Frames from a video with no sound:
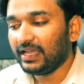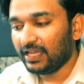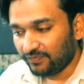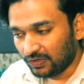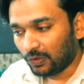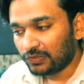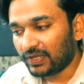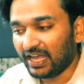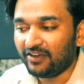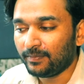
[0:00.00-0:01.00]
it will also
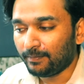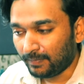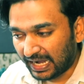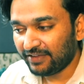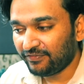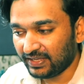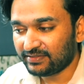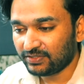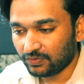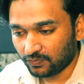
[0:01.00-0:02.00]
have my
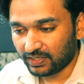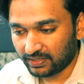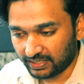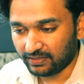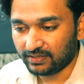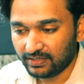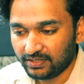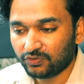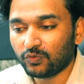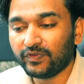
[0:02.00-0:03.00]
face over here.
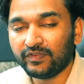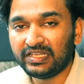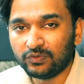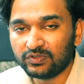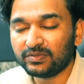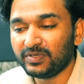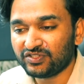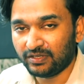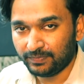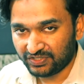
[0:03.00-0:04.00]
So we will use
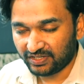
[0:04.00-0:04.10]
picture-in-picture